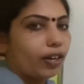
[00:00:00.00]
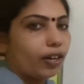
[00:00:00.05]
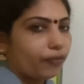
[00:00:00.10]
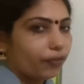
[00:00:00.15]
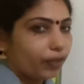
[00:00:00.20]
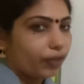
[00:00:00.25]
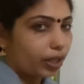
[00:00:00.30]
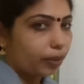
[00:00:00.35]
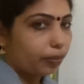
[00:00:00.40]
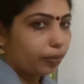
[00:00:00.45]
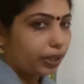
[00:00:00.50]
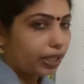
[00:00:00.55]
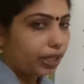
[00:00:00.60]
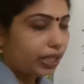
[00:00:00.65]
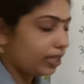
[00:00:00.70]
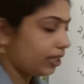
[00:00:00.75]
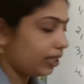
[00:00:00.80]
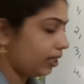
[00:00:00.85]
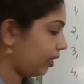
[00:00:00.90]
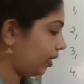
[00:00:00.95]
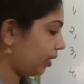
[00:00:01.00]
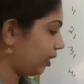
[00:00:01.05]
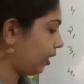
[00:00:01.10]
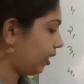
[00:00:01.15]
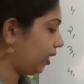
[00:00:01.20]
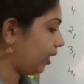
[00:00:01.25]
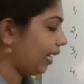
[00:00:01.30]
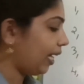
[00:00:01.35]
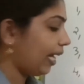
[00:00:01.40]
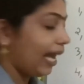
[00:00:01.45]
Verb is
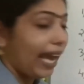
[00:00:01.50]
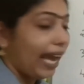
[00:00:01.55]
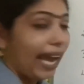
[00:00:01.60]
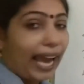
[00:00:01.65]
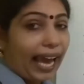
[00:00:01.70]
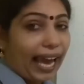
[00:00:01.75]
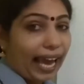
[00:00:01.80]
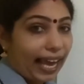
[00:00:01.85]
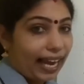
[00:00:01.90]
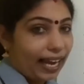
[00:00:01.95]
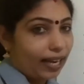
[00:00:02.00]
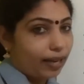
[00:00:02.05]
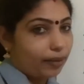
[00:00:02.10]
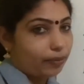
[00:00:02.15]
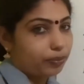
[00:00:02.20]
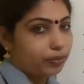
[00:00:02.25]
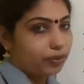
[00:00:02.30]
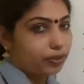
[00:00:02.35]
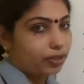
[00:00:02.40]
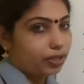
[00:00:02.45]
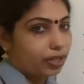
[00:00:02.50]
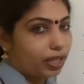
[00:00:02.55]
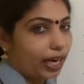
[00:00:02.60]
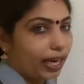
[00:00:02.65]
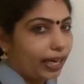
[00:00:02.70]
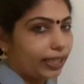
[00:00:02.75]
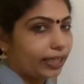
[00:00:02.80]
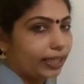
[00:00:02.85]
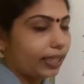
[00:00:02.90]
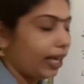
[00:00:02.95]
help.
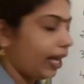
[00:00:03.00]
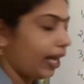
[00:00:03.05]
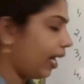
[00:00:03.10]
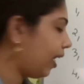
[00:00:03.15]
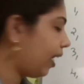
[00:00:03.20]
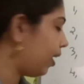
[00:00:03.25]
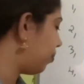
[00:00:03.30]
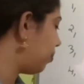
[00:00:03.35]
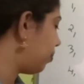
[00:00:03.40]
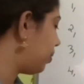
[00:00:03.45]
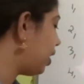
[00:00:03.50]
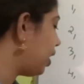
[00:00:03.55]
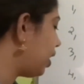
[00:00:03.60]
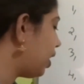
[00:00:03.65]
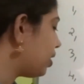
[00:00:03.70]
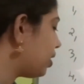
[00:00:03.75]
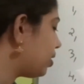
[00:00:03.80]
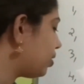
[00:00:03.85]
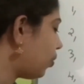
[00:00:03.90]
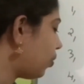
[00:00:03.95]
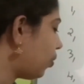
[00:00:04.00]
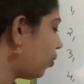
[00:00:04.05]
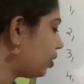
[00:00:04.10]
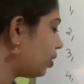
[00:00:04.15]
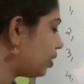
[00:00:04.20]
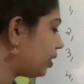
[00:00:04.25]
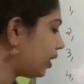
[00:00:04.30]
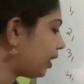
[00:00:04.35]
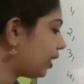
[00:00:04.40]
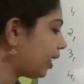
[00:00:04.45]
Right, help. So,
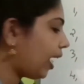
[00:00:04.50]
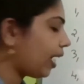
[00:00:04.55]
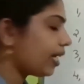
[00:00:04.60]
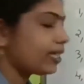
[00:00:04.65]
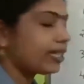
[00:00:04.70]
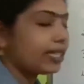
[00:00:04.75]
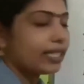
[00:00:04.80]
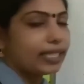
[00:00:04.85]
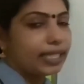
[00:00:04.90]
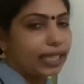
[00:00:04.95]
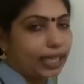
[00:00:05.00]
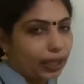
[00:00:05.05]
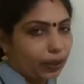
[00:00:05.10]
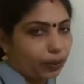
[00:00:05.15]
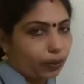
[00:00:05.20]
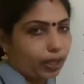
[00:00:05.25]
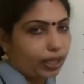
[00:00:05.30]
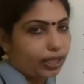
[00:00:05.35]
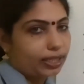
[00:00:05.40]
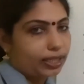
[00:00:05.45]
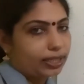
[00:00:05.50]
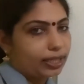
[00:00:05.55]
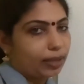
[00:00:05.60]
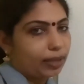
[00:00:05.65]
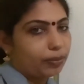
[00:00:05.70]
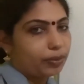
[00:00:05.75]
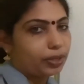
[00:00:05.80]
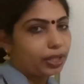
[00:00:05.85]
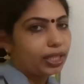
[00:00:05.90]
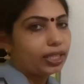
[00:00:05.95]
Tina is a singular
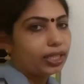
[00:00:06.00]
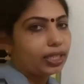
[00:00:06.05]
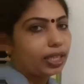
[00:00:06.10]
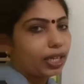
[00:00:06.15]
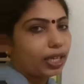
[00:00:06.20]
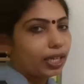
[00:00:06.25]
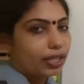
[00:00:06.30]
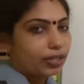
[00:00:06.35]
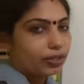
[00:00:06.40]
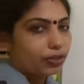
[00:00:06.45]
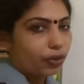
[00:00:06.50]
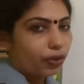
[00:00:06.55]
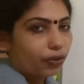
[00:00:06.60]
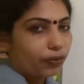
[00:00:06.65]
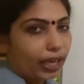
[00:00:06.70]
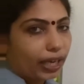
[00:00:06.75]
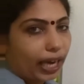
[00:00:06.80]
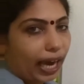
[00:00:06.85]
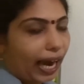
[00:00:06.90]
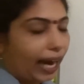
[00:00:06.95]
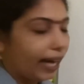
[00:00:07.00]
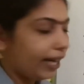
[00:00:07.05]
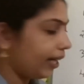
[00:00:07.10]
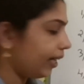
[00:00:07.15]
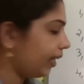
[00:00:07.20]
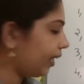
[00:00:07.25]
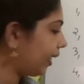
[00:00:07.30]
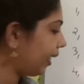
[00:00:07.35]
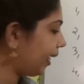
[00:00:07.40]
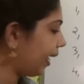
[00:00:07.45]
subject. So, we
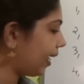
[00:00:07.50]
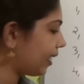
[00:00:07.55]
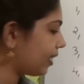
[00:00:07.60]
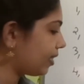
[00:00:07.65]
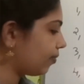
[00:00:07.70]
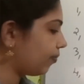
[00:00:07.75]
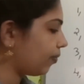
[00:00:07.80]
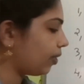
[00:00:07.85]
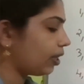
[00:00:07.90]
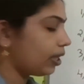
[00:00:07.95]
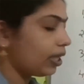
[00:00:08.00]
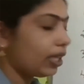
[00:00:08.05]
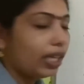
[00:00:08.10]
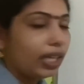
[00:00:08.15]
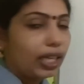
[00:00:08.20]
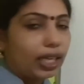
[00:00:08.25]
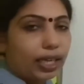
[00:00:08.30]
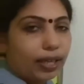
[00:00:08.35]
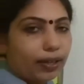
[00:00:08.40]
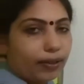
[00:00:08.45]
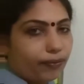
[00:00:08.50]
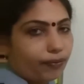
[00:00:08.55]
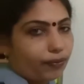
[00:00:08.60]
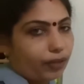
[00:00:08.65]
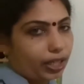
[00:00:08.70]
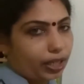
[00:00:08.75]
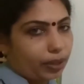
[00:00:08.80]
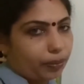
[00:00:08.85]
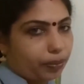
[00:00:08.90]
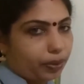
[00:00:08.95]
added yes with the
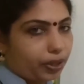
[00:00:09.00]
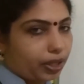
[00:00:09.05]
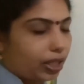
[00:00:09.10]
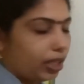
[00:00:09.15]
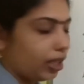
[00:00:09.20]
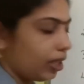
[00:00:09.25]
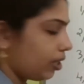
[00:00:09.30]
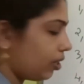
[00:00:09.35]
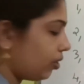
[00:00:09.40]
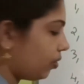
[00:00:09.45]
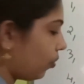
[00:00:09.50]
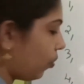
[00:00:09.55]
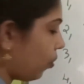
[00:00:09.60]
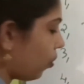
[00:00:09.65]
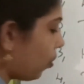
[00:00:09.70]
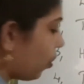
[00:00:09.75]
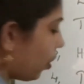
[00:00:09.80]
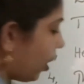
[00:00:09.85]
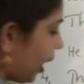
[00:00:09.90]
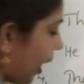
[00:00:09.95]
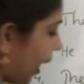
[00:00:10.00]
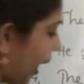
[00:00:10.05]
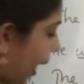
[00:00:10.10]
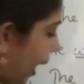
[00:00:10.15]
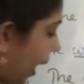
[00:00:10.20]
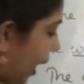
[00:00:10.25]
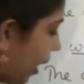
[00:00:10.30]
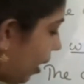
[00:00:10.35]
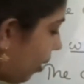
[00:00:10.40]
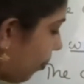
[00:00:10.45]
verb. So,
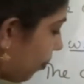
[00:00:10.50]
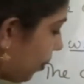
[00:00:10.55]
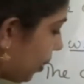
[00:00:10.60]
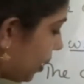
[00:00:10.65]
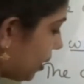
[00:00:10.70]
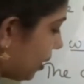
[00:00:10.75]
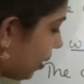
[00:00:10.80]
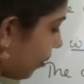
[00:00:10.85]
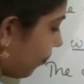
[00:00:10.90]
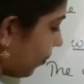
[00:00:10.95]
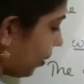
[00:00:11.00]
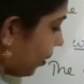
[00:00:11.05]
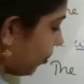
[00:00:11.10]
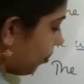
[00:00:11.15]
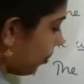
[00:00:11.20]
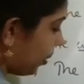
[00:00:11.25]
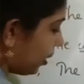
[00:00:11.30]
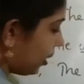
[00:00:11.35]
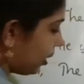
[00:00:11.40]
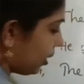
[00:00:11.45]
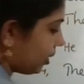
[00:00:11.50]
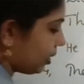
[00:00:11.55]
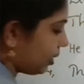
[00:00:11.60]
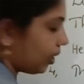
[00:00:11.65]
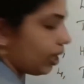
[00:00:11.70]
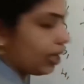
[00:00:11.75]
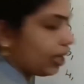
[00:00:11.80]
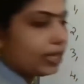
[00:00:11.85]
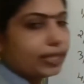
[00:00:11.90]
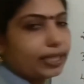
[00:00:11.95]
help is the verb in this
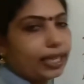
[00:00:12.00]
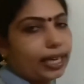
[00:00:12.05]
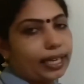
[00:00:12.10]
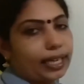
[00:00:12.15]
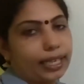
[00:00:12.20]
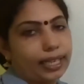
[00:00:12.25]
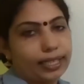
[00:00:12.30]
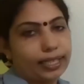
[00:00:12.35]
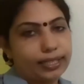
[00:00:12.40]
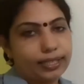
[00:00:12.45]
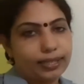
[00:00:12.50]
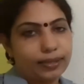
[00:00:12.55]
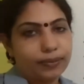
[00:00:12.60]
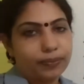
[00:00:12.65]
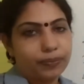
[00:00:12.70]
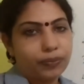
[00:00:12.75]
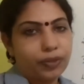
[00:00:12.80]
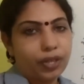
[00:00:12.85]
sentence.